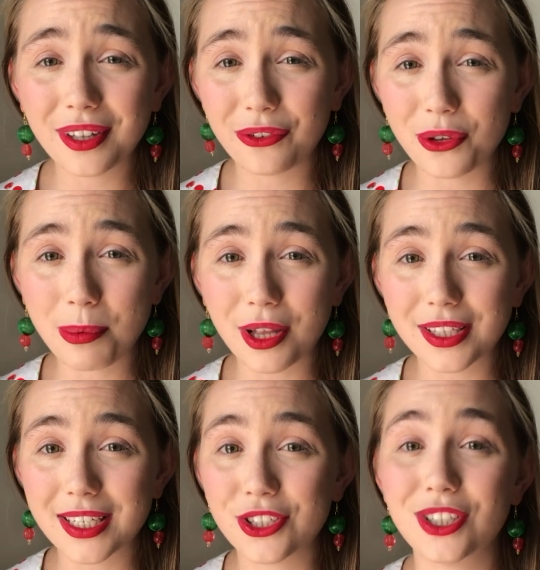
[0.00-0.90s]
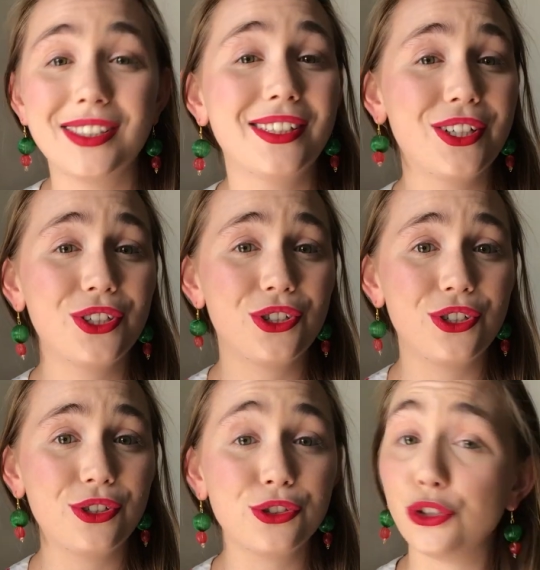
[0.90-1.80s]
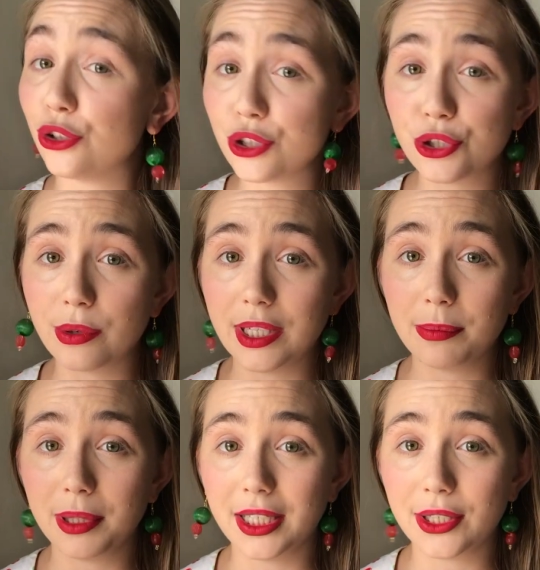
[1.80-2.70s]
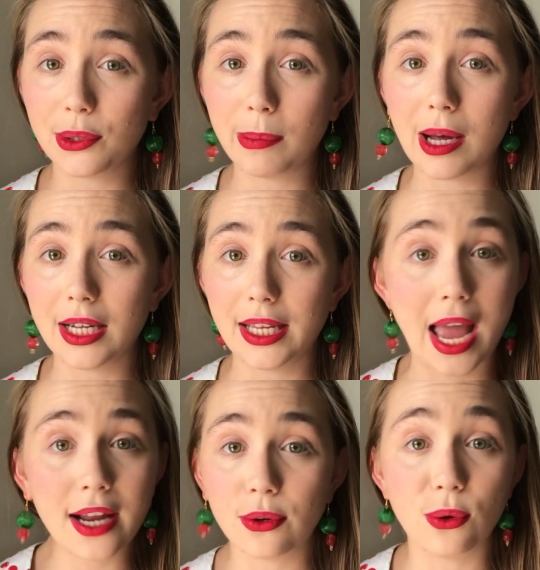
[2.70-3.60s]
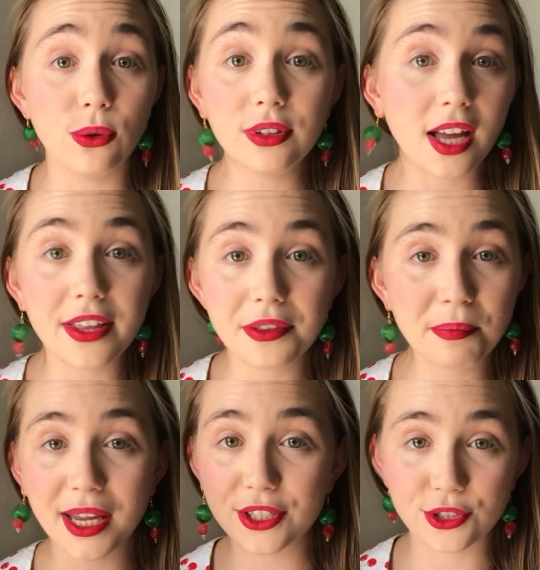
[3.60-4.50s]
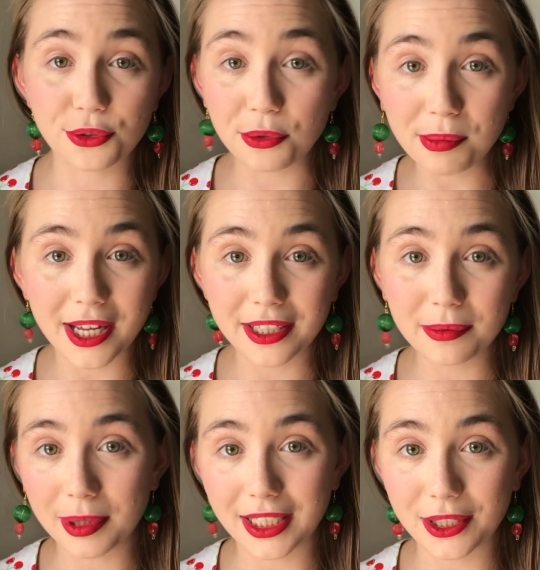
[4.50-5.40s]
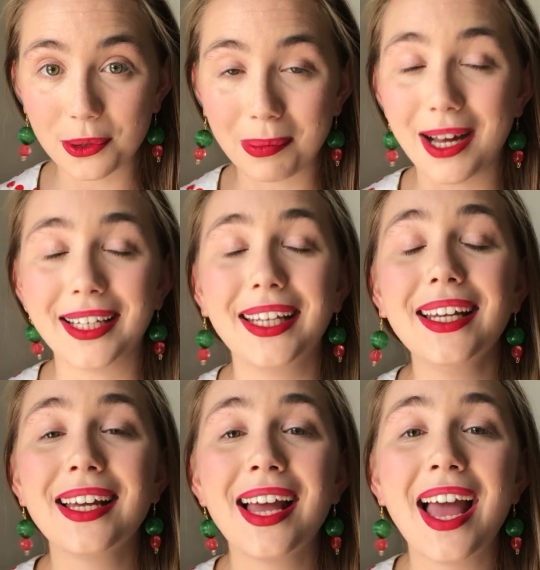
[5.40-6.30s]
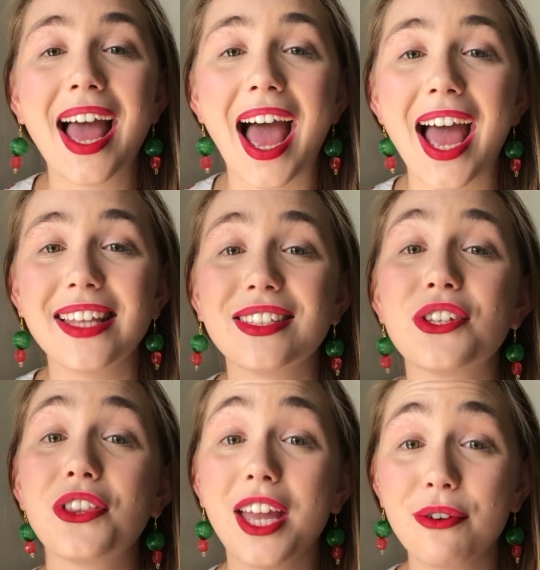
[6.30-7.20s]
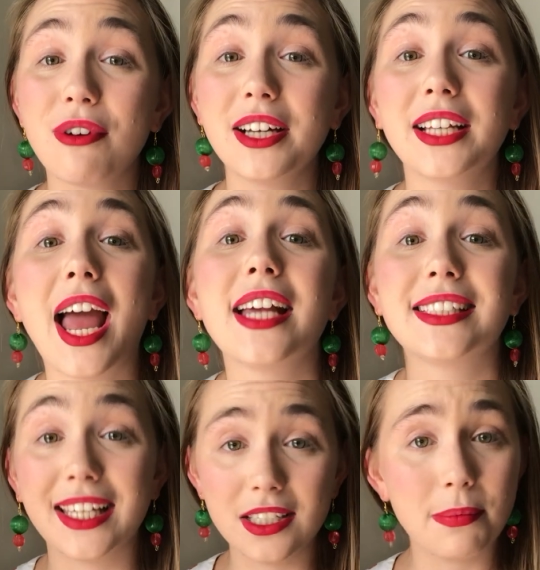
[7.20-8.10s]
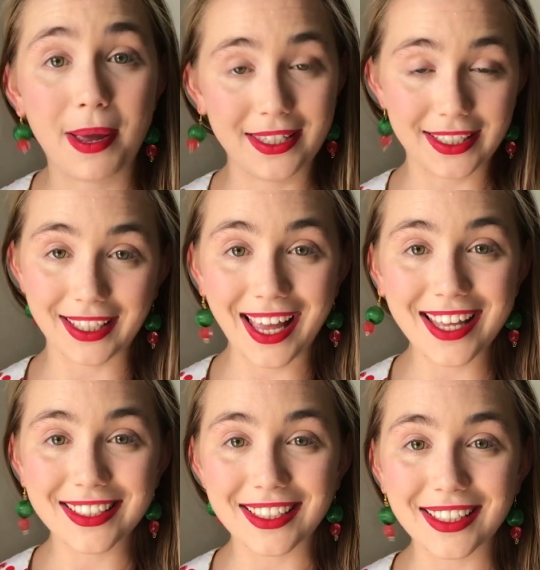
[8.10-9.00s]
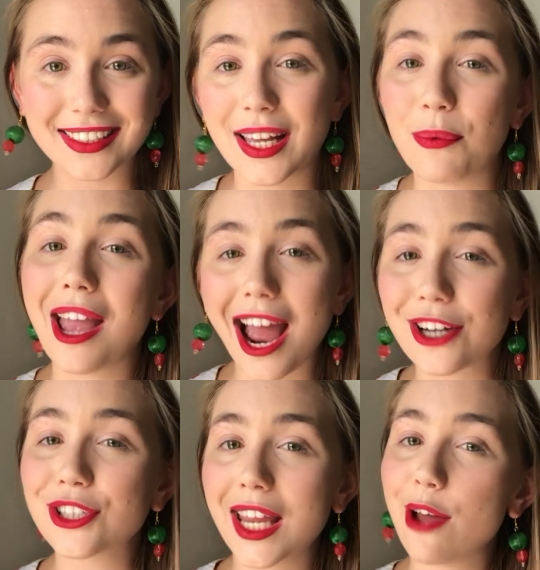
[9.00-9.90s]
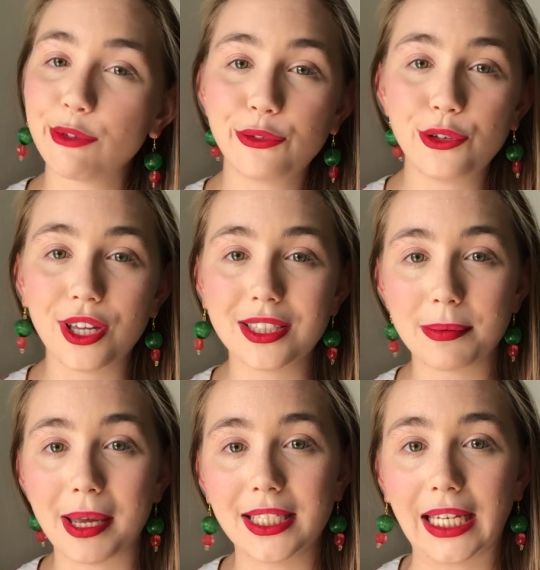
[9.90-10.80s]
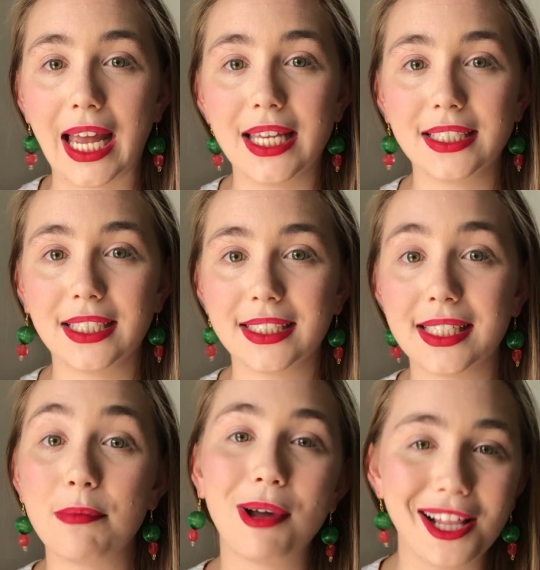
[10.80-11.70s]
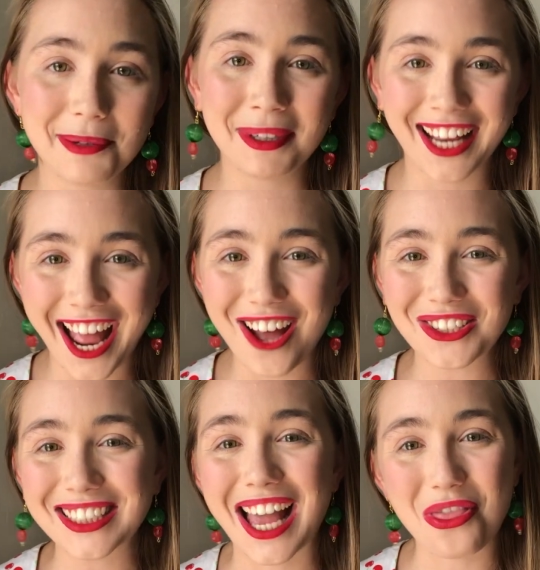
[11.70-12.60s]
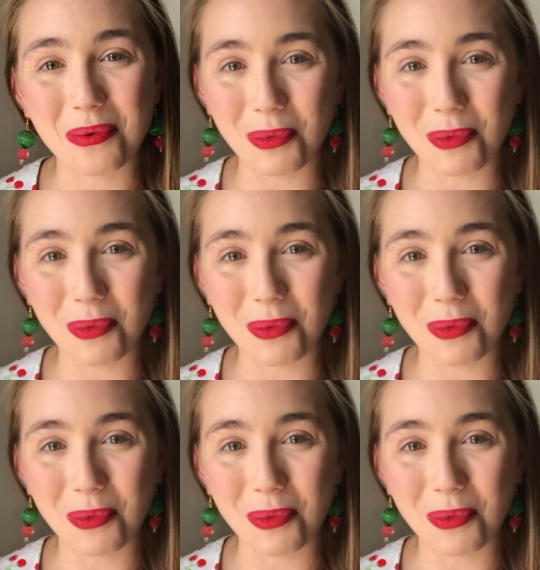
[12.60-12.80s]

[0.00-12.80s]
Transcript: a few politicians that choose not to join a political party at all, neither major nor minor political party, and they run as independent candidates. And we actually have a few independent candidates in Parliament House at the